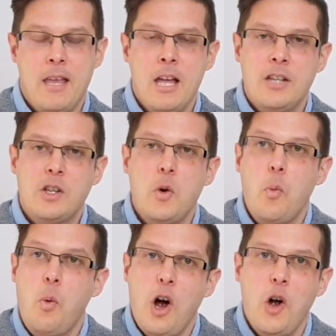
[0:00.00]
So
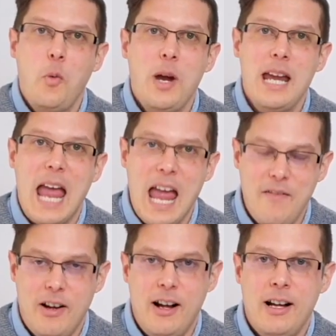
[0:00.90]
were we
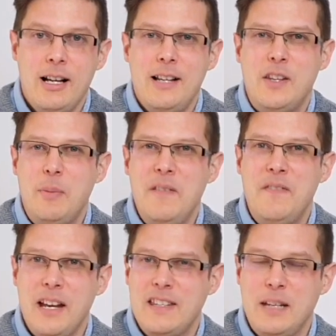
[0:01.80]
ever to be
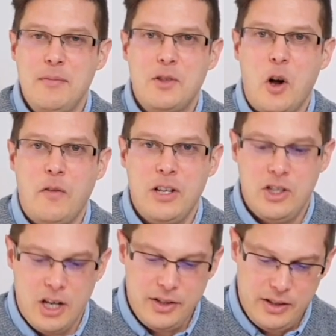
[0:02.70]
victims of
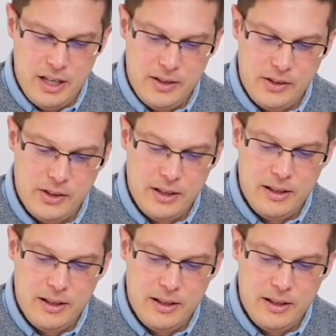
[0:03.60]
injustice,